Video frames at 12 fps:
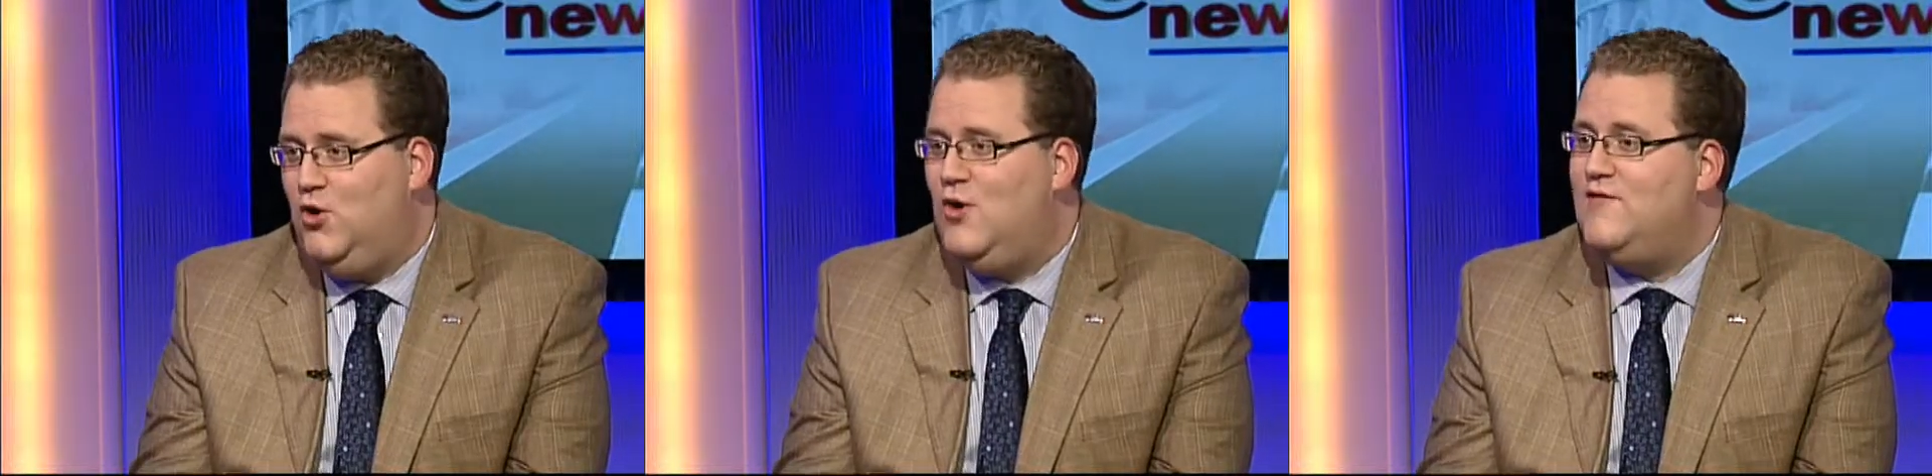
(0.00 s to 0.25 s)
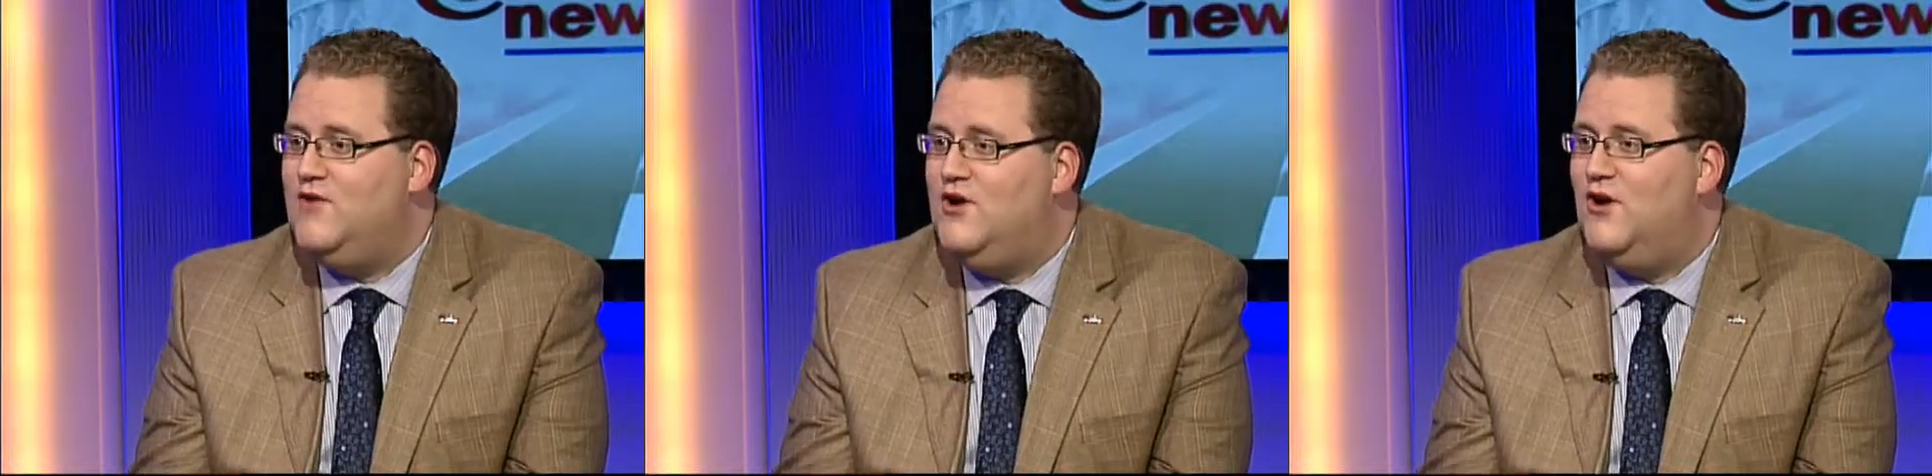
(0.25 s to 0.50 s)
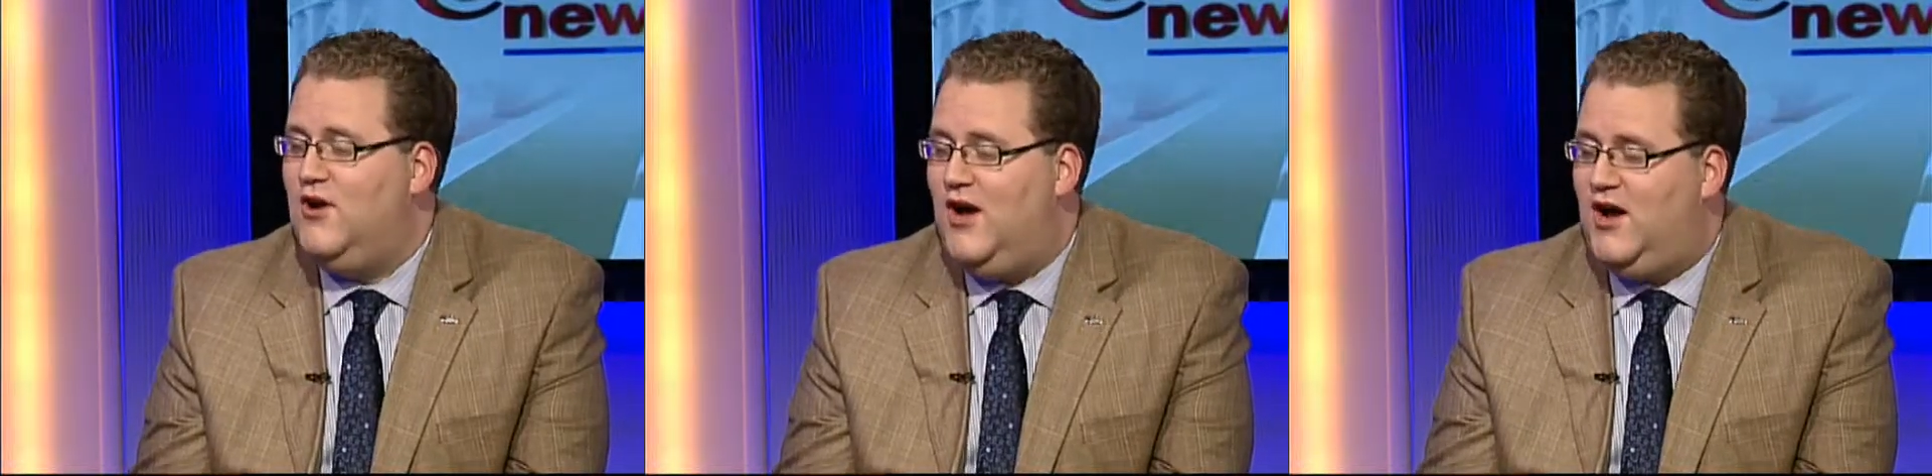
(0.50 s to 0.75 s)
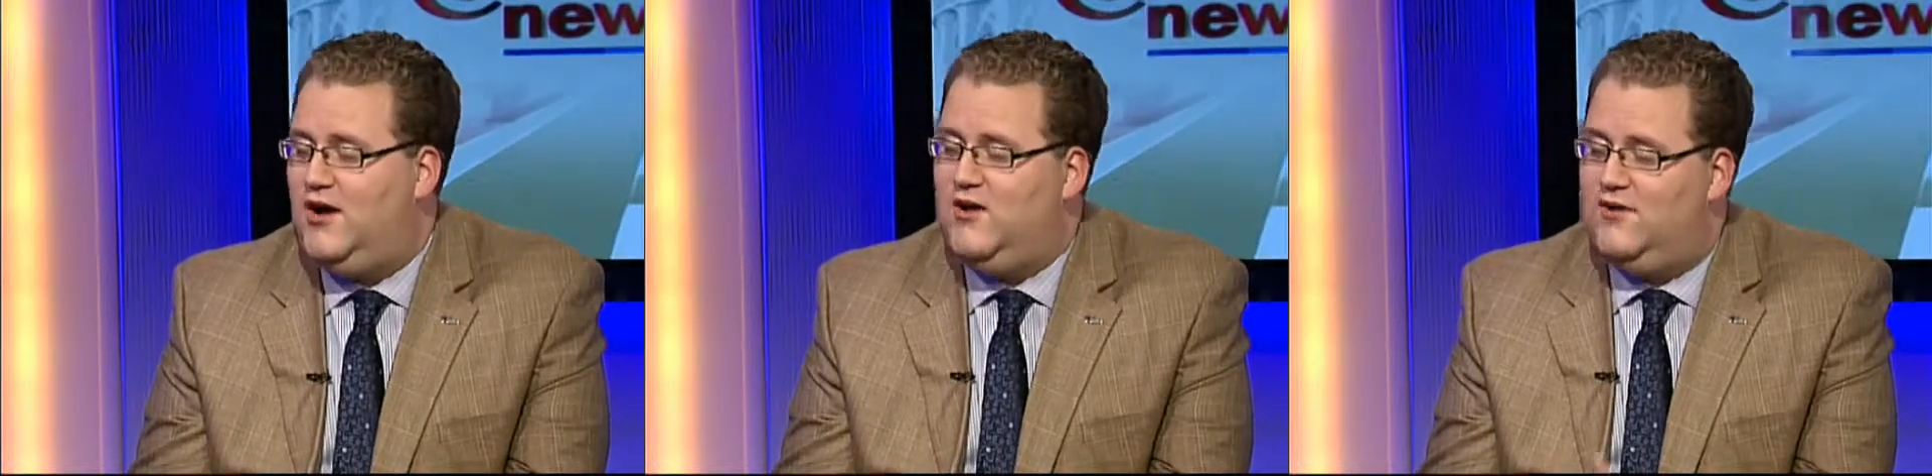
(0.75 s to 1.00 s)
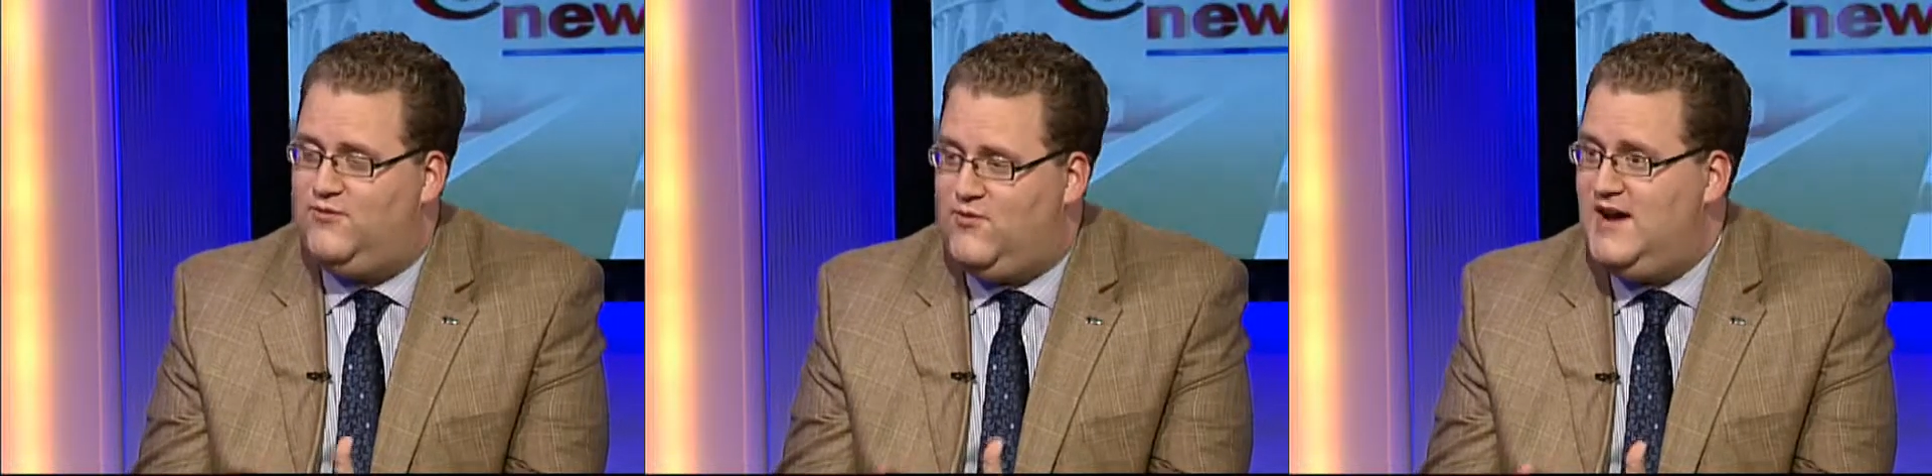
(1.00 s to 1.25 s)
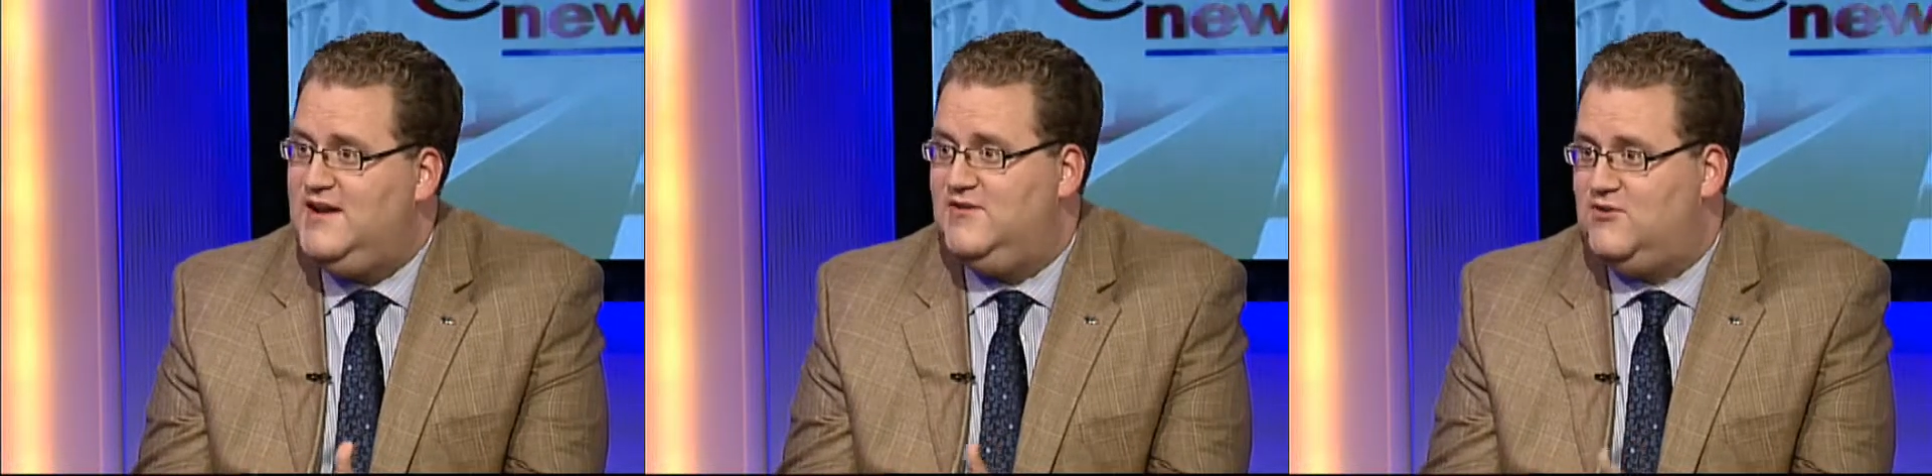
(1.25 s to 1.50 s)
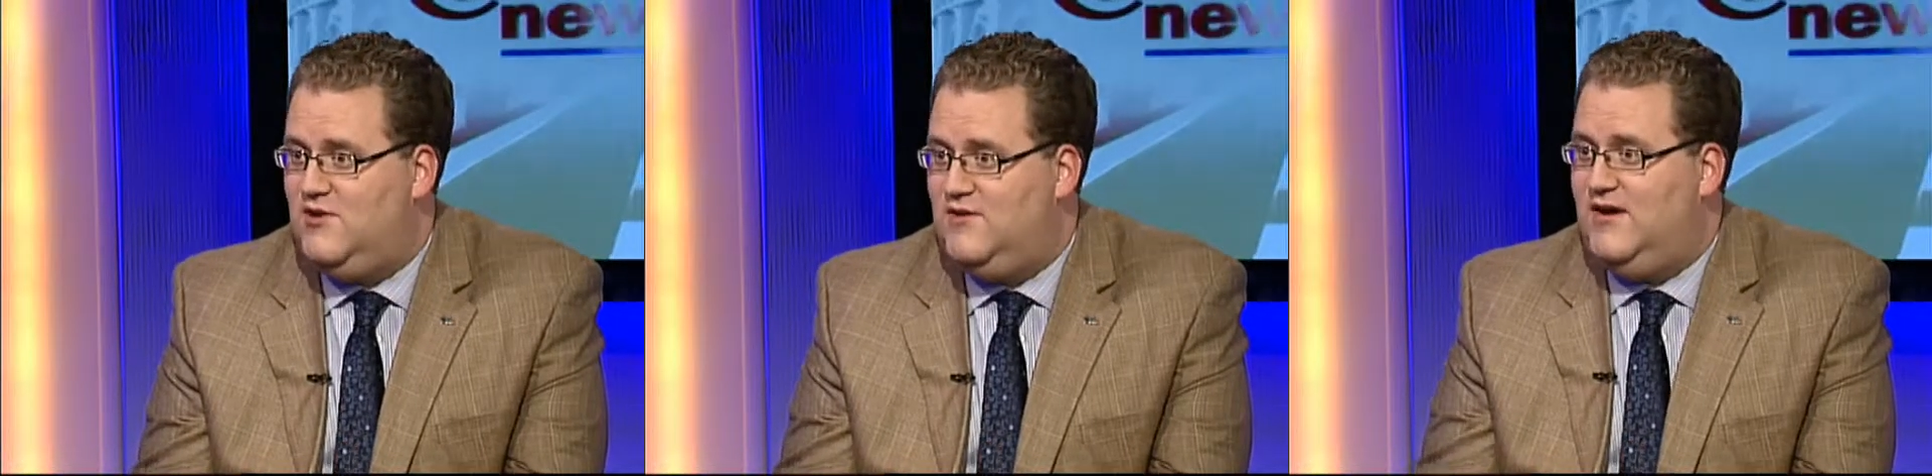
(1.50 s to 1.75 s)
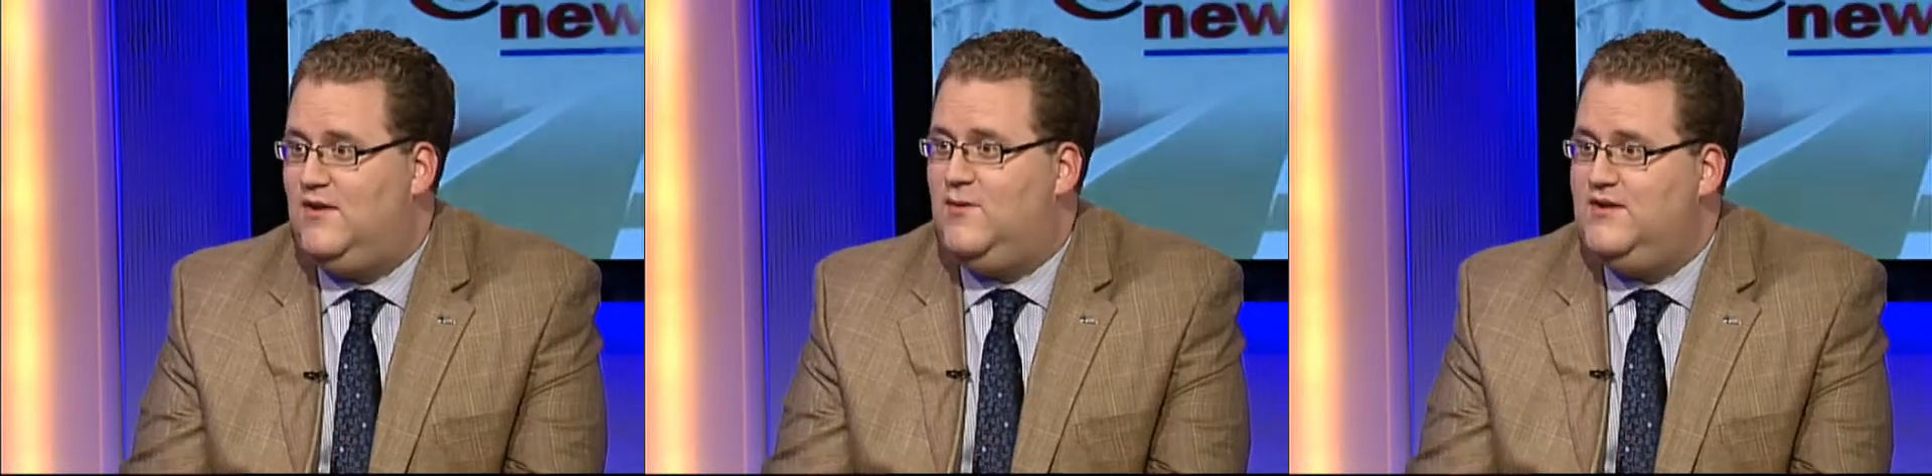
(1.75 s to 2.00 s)
whoever you're afraid is sort
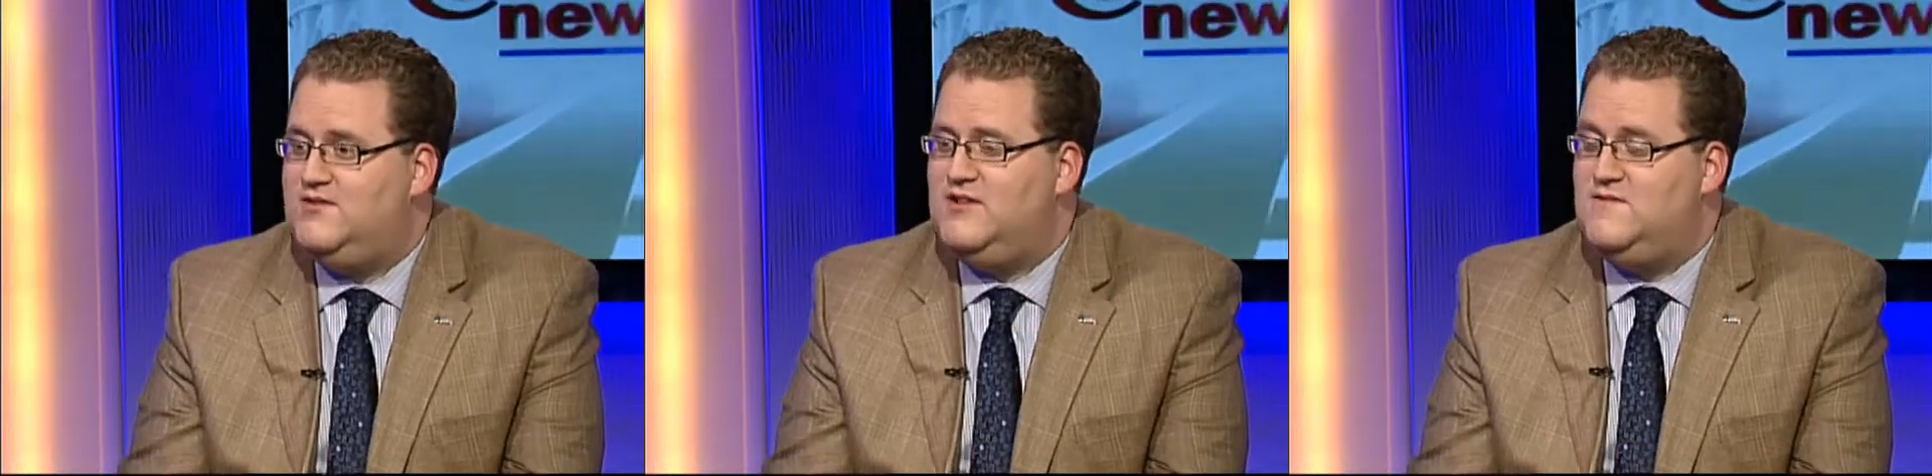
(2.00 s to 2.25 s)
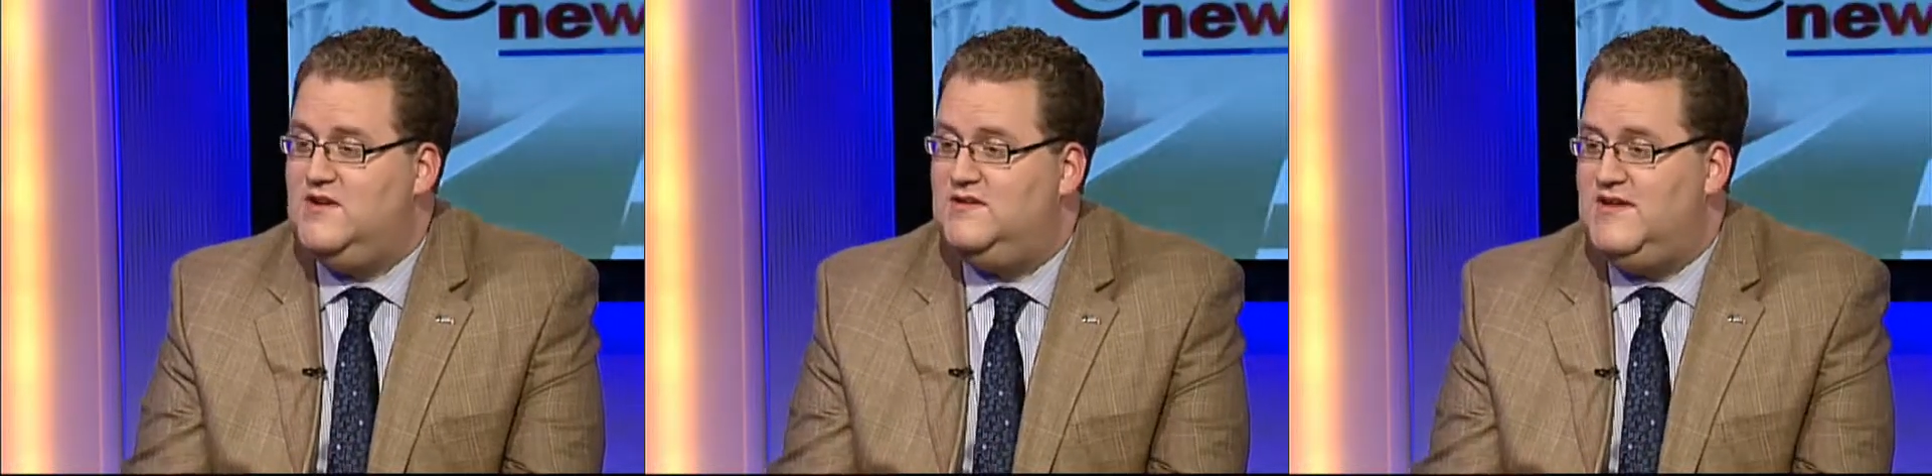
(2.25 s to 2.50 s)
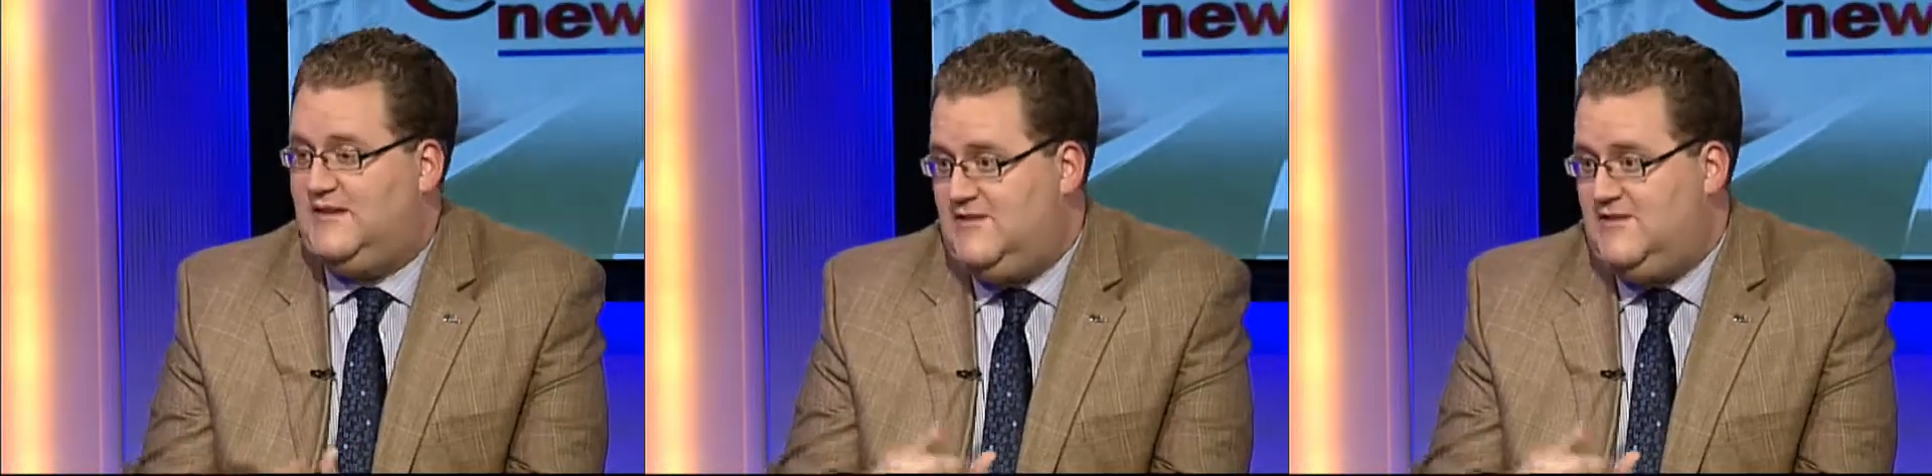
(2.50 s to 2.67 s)
of at risk of this,